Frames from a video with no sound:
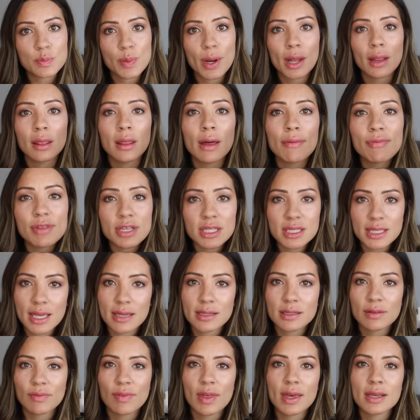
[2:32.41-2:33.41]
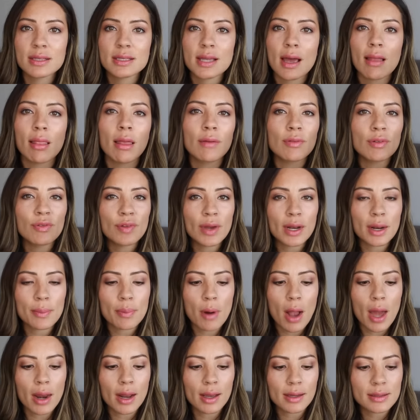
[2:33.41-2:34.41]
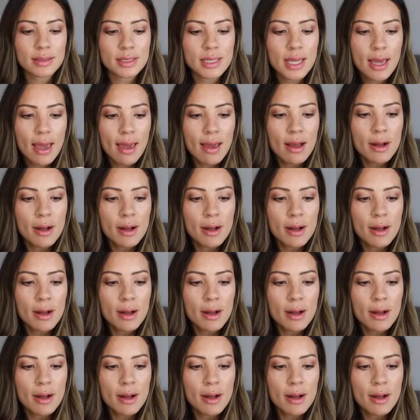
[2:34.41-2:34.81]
But I love the scent of this. I love Aveda products.